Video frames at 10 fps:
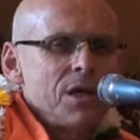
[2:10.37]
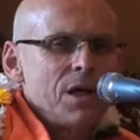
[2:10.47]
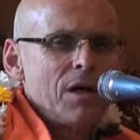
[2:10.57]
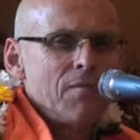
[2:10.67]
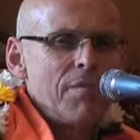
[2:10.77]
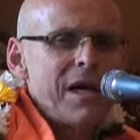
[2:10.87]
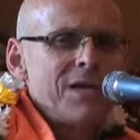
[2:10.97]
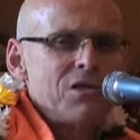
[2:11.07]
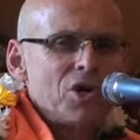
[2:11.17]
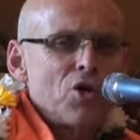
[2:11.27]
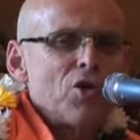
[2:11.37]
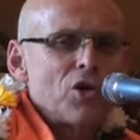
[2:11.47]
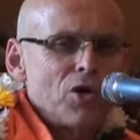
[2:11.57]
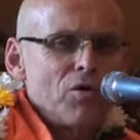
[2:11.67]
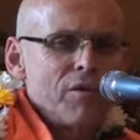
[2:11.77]
uh, banned
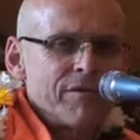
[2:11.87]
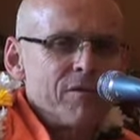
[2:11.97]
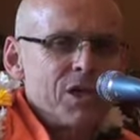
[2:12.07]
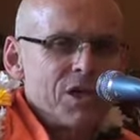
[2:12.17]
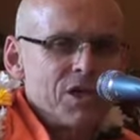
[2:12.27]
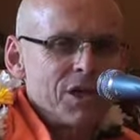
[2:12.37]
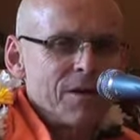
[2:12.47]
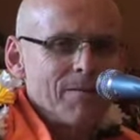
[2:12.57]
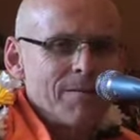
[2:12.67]
Coca-Cola from India.